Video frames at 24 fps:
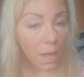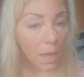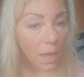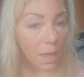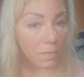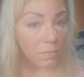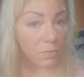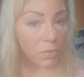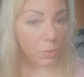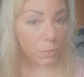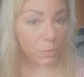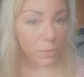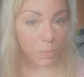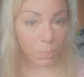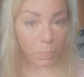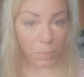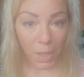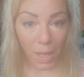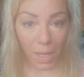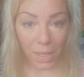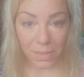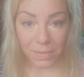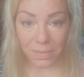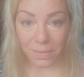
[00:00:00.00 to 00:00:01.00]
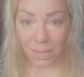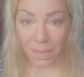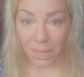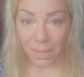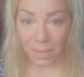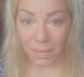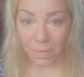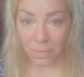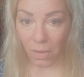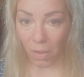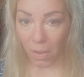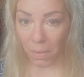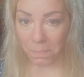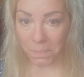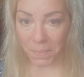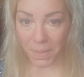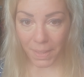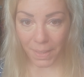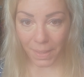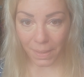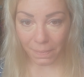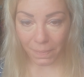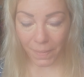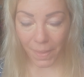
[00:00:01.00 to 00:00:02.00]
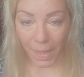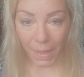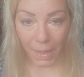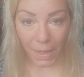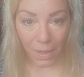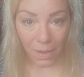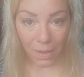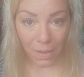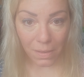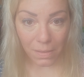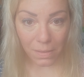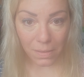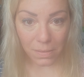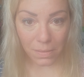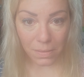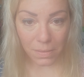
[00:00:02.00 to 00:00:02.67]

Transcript: of those blocks not being there.